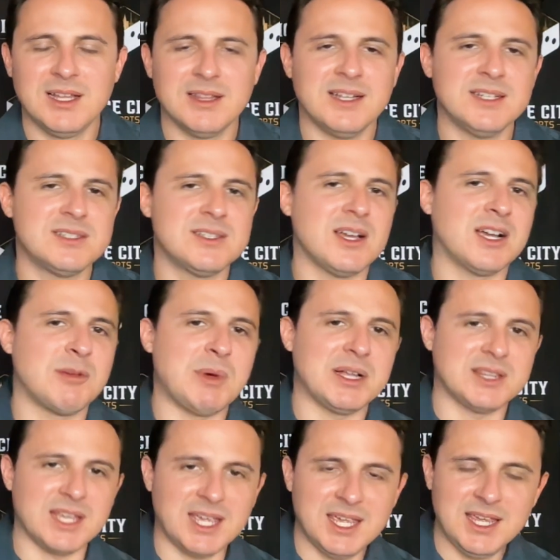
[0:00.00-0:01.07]
Let's talk about
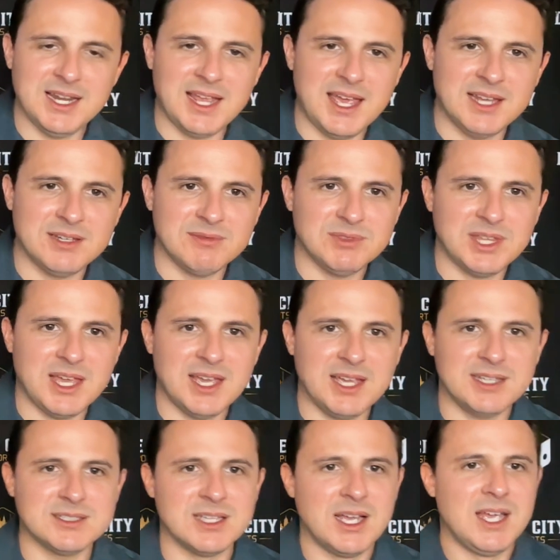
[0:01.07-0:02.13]
the Heat end of
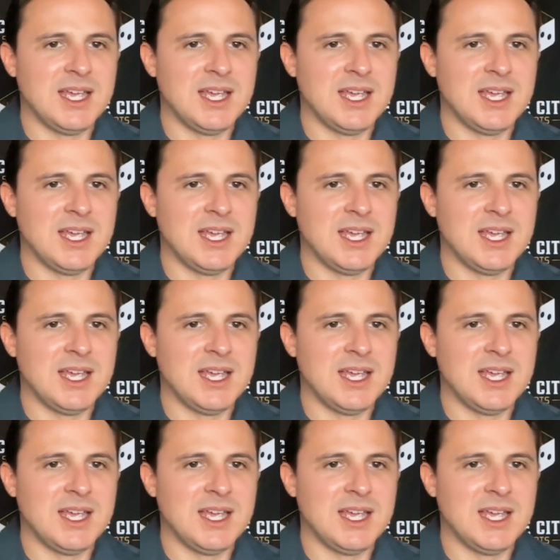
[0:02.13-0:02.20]
things.